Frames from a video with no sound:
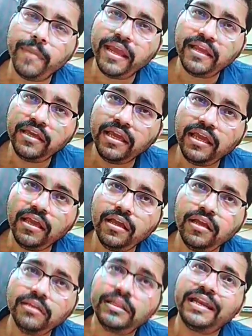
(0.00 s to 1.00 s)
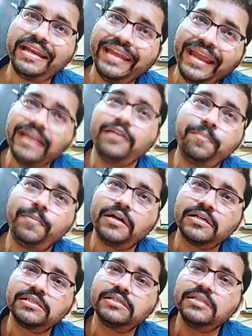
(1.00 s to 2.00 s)
making the dead
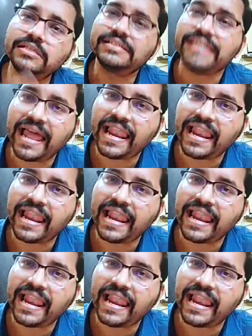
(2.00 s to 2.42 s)
persons